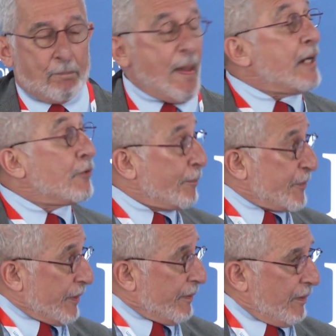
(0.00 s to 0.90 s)

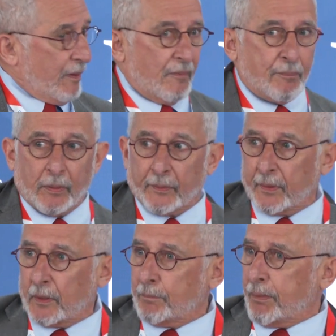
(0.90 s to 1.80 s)
bankruptcy of
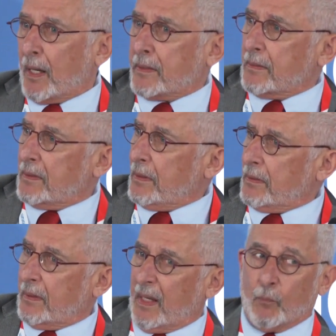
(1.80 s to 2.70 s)
political
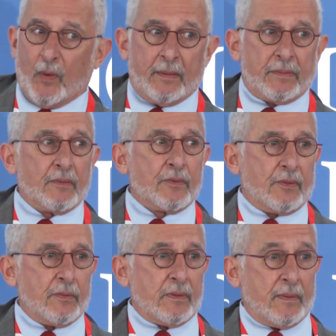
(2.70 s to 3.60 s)
processes, and what has
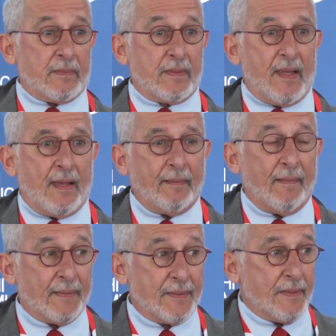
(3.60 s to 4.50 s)
ensued since then
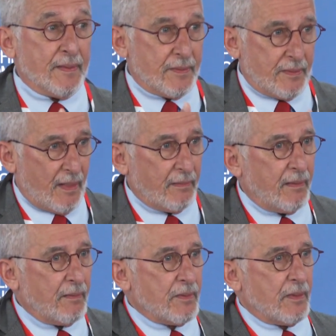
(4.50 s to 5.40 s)
is the
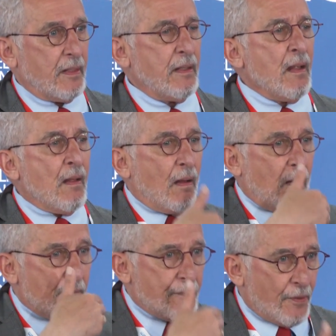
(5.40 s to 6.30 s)
ascendancy
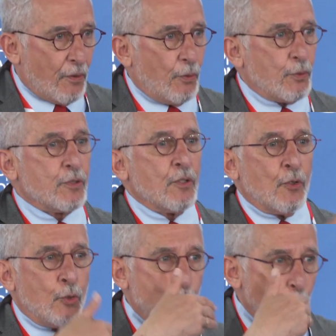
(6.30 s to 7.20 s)
of those
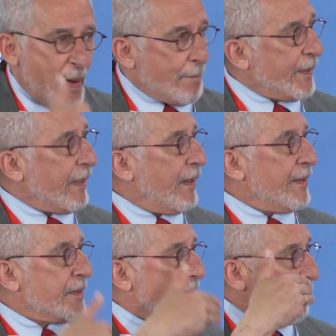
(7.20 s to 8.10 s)
who
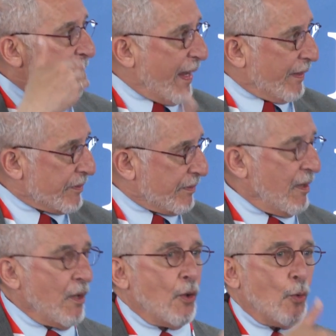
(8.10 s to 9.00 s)
weaponize the past,
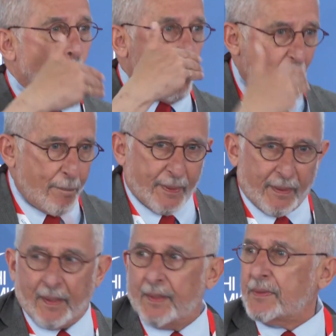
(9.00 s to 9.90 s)

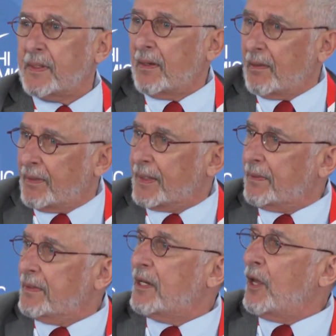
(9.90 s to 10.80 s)
weaponize
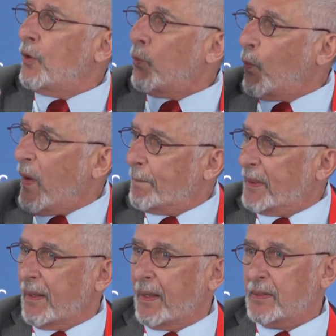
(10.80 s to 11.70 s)
heritage,
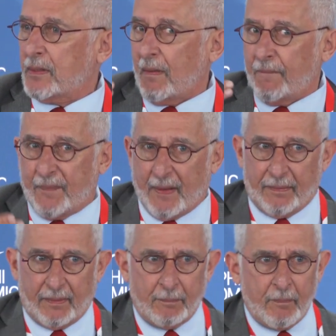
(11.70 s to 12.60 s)
weaponize
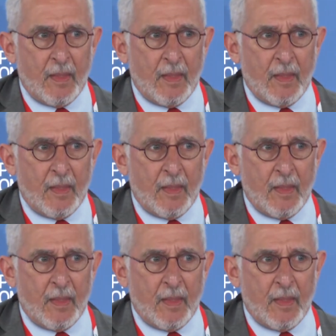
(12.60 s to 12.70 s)
faith.